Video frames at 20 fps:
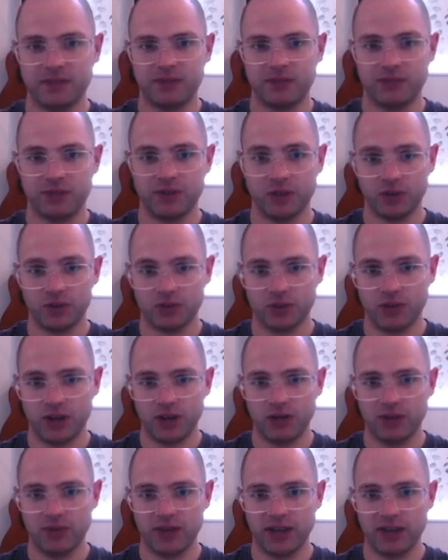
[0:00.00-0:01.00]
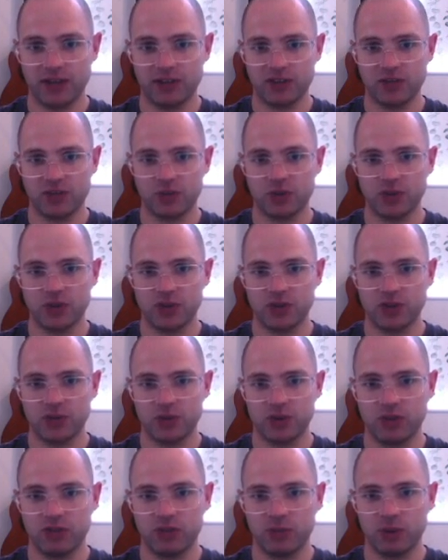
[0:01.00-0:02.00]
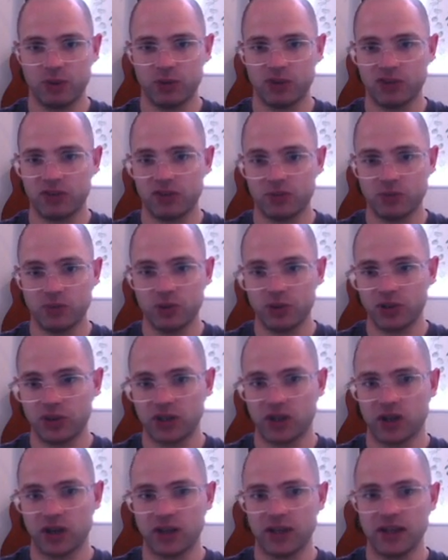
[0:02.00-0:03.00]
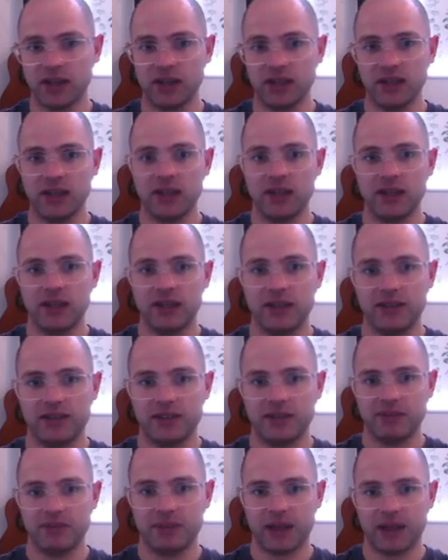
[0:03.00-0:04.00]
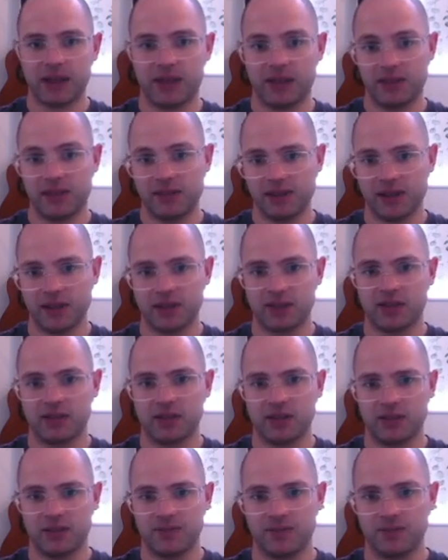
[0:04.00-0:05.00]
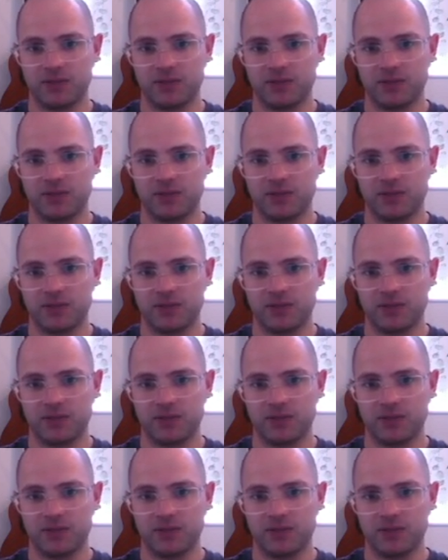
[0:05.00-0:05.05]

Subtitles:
Verse 12, when Esther's words were reported to Mordecai, he sent back this answer.